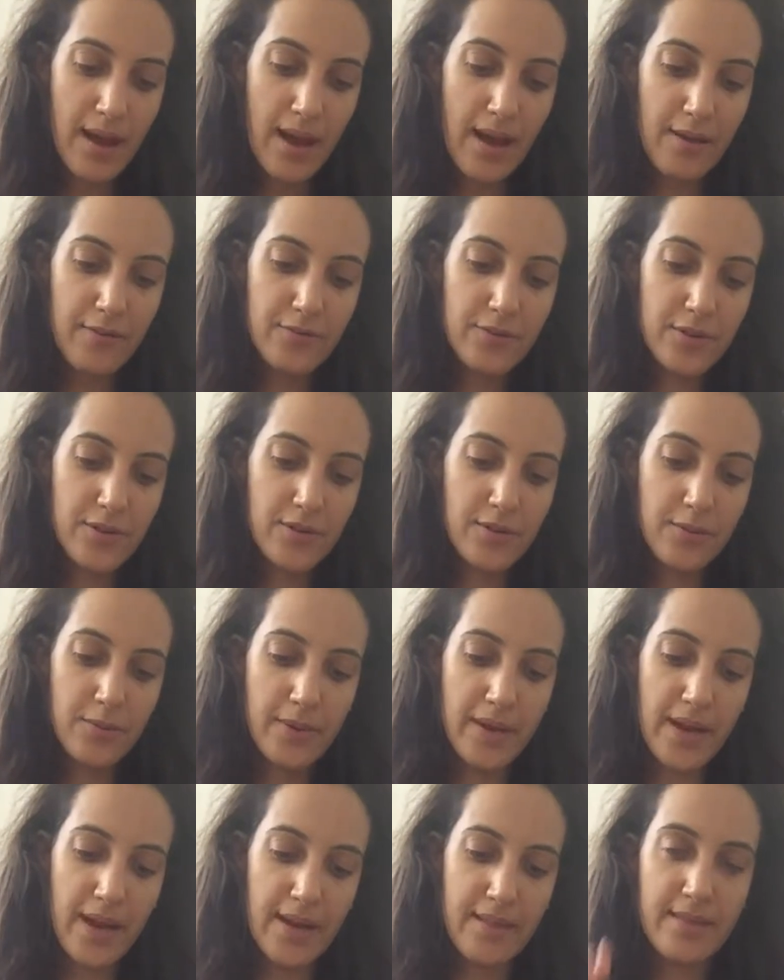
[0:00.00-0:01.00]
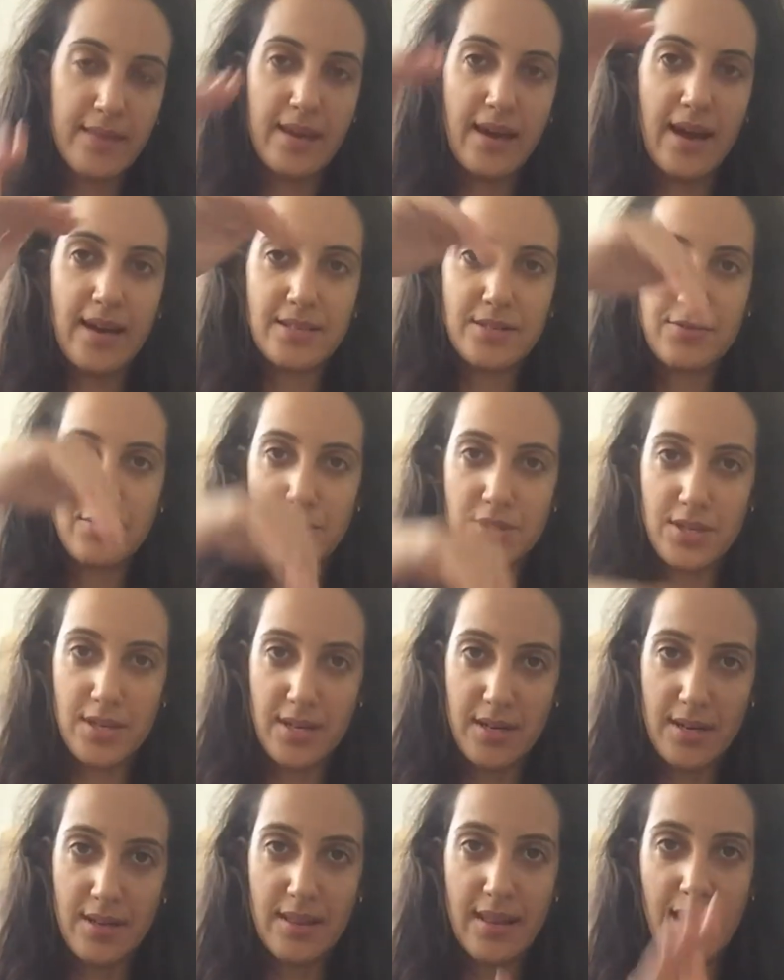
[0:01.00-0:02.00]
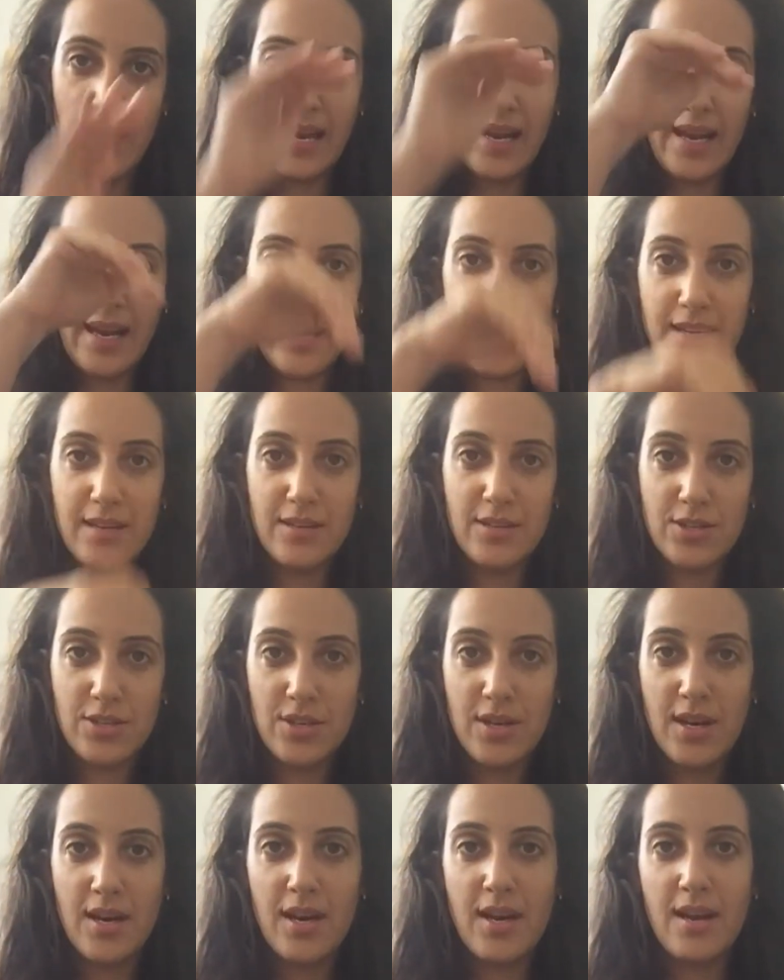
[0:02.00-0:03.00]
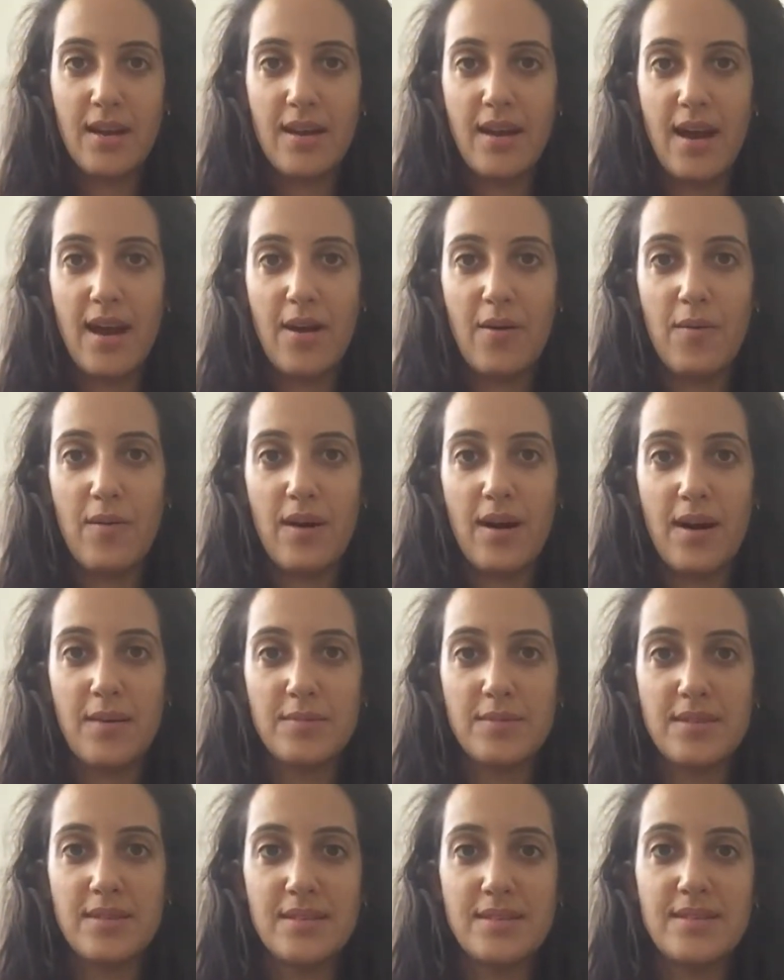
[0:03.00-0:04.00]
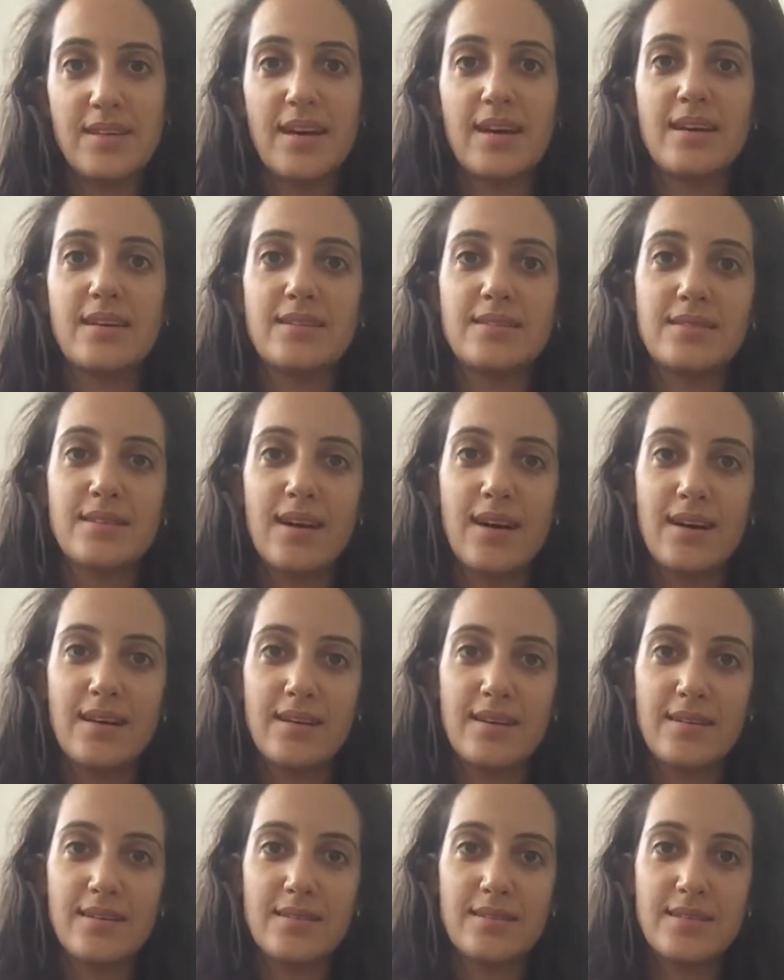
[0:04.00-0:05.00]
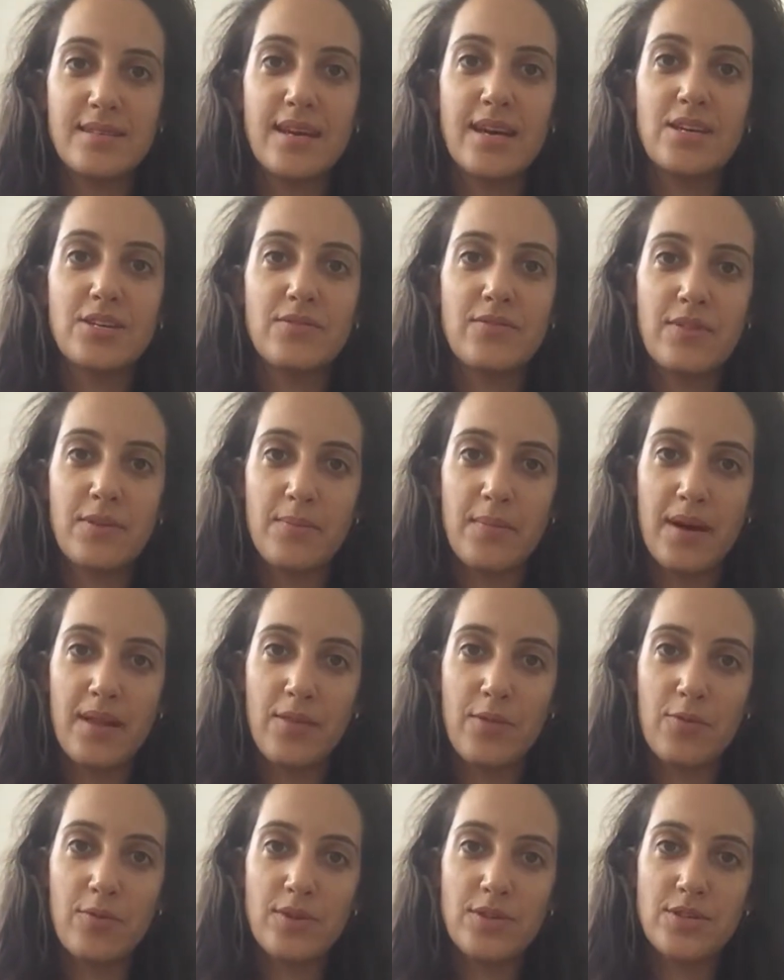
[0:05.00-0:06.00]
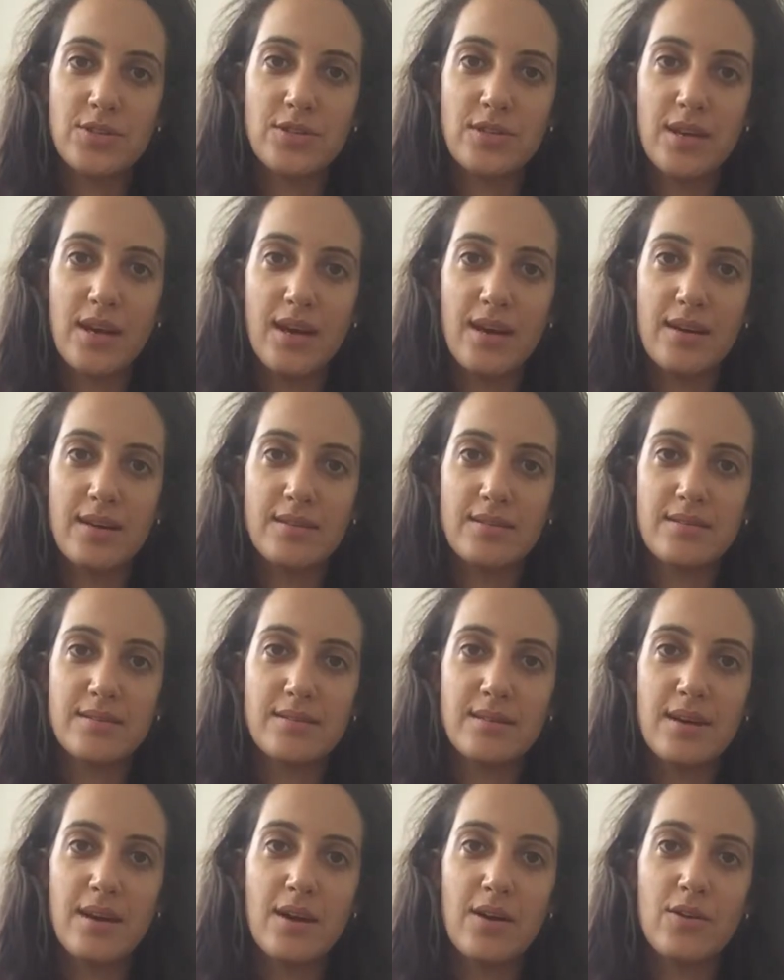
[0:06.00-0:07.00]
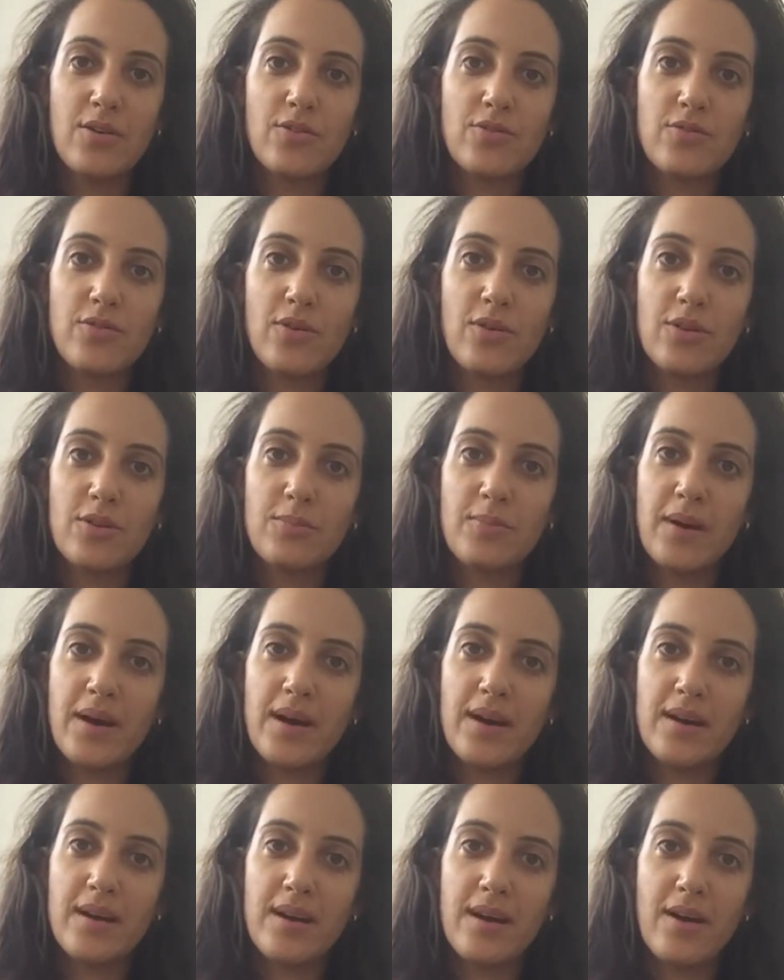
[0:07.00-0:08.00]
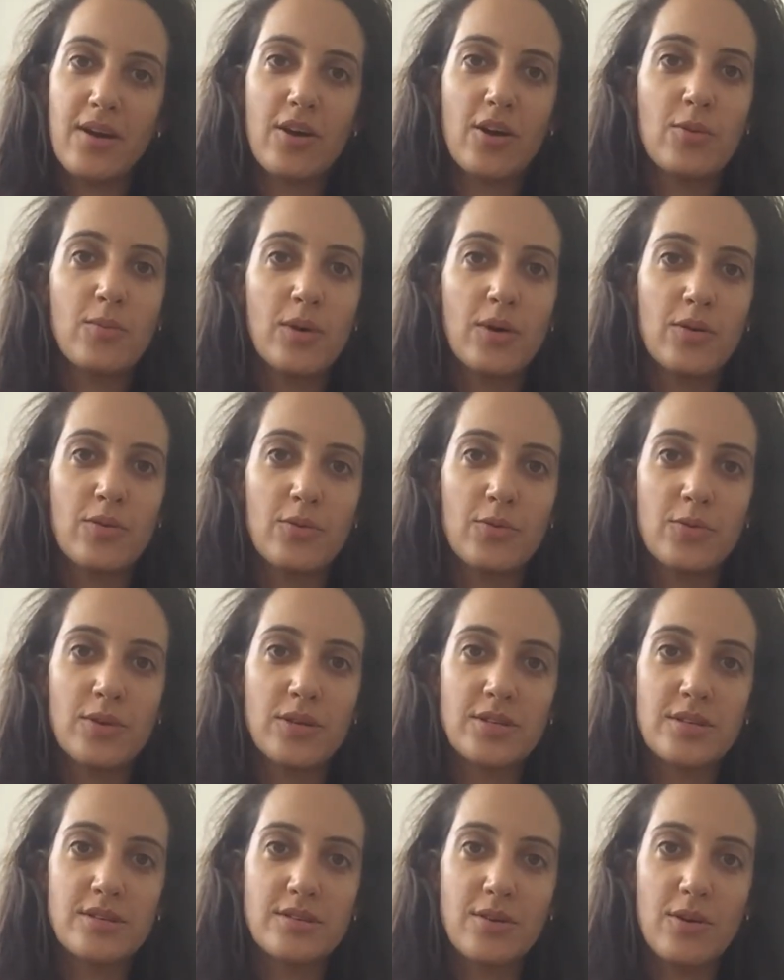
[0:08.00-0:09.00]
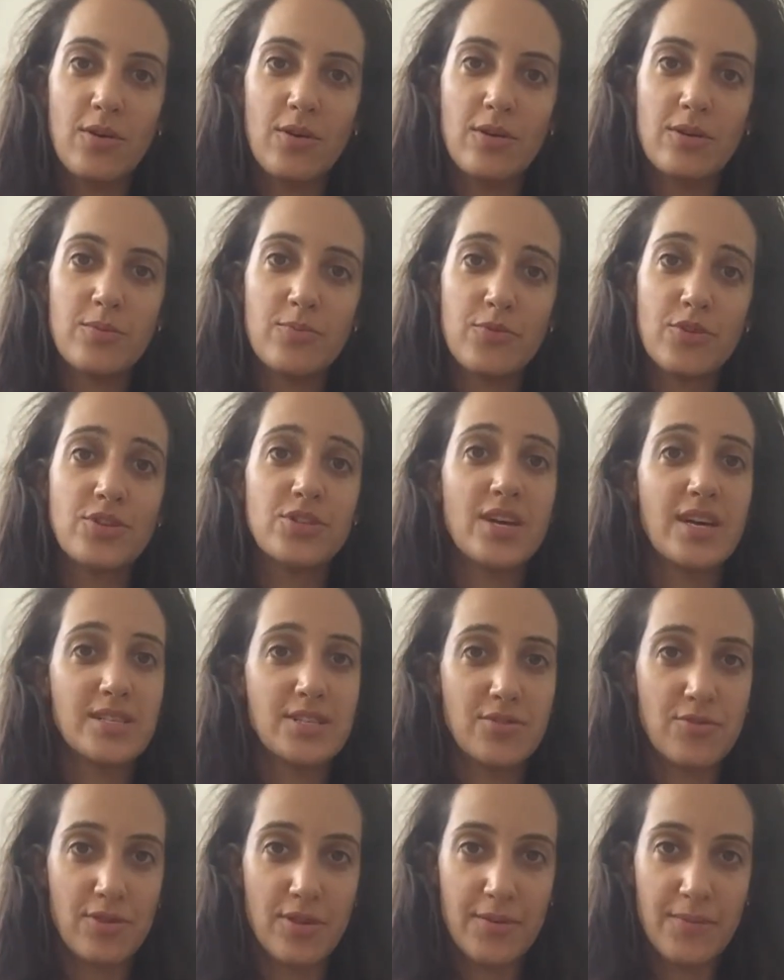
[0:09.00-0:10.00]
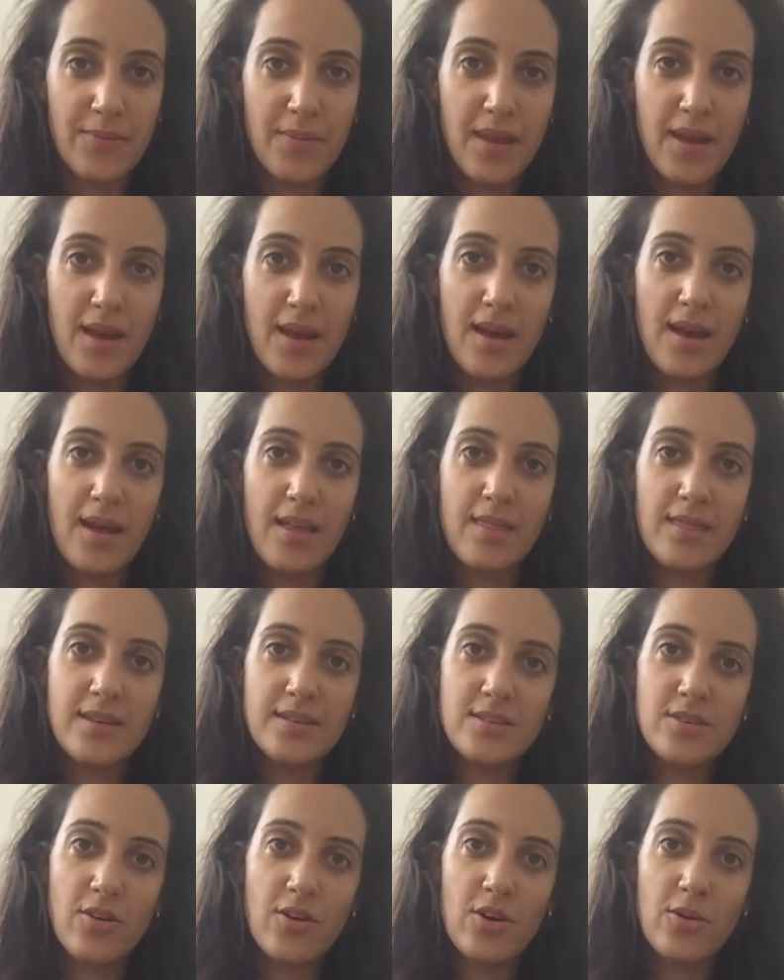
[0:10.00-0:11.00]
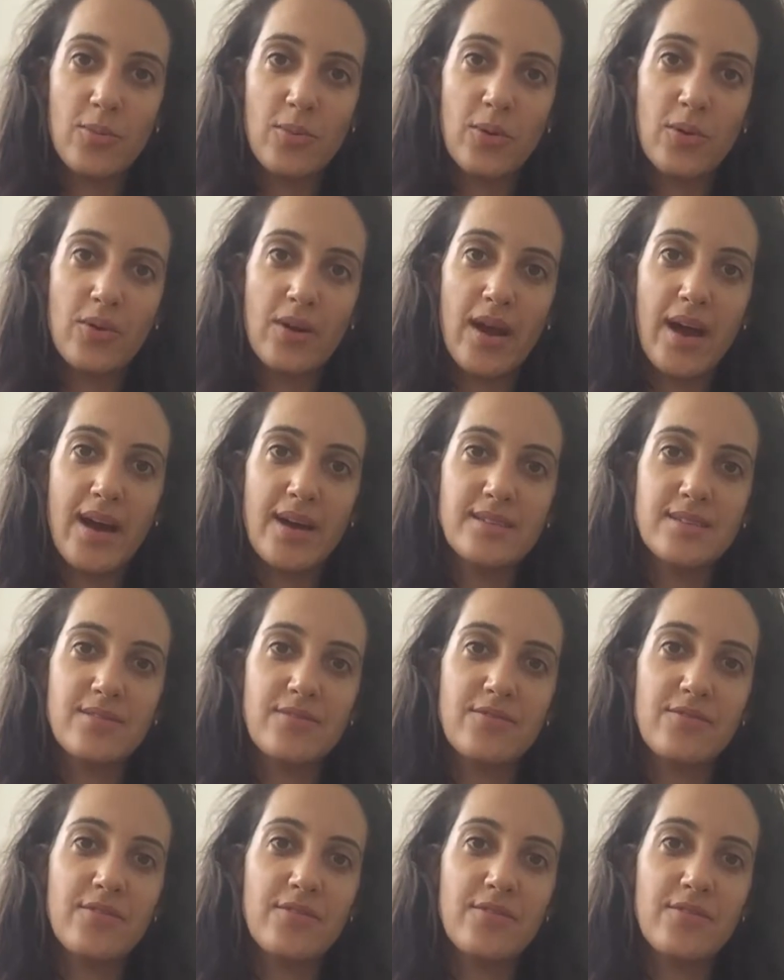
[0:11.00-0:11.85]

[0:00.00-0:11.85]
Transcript: After we had the estrogen and the LH, now comes the second stage of the month, which is controlled by a hormone which is called progesterone. And this hormone has